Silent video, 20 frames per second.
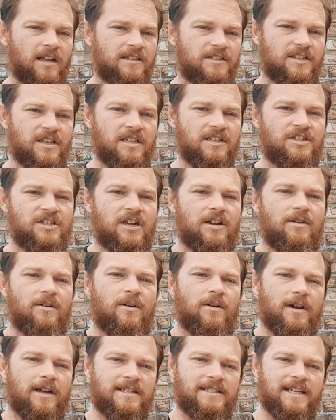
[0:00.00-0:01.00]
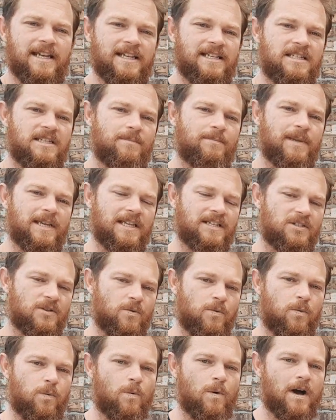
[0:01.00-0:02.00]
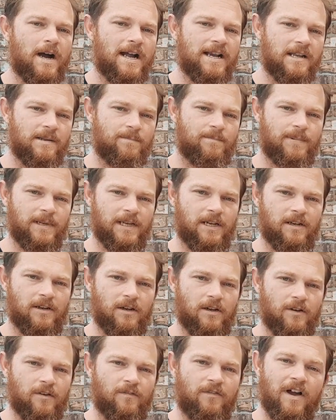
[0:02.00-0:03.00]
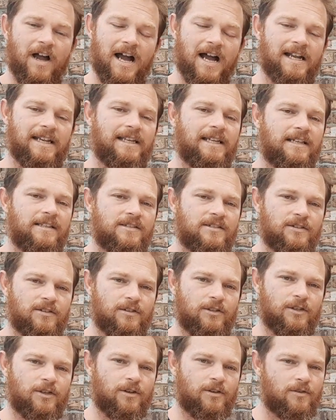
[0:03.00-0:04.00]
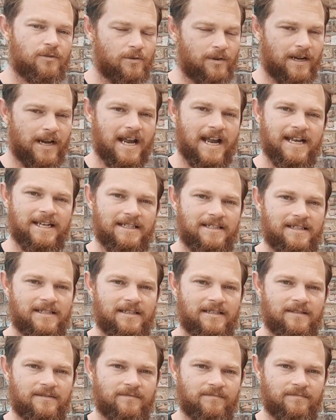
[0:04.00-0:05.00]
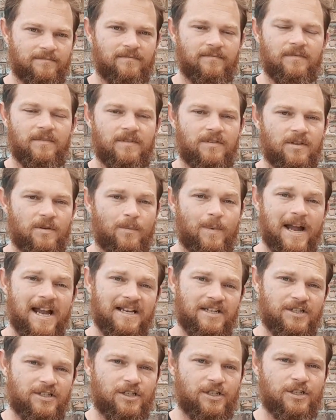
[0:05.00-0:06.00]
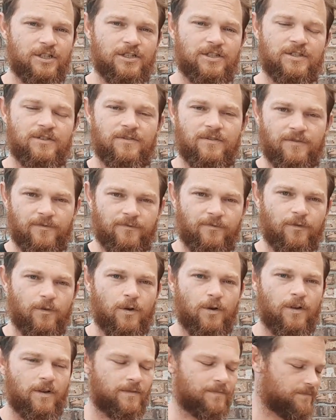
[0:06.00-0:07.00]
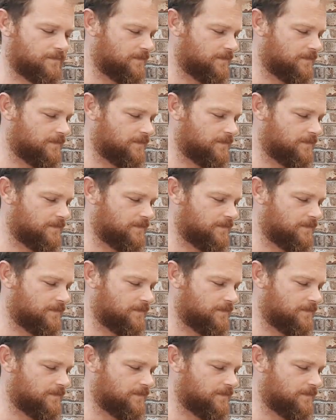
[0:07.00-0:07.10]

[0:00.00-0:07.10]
In general, it takes the bees quite a bit of honey to create the wax used for